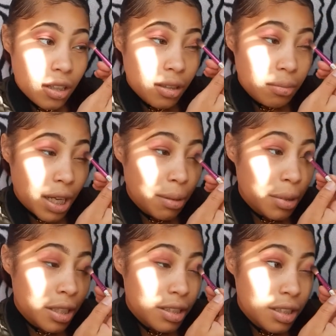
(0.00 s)
Not
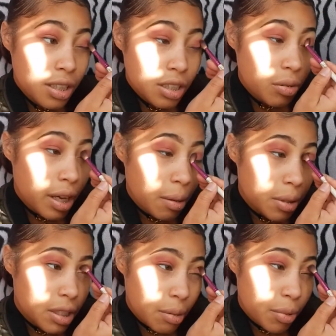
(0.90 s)
being stingy with how
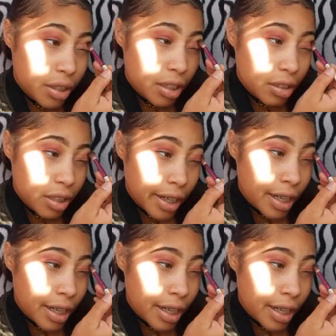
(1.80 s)
much I'm putting on there.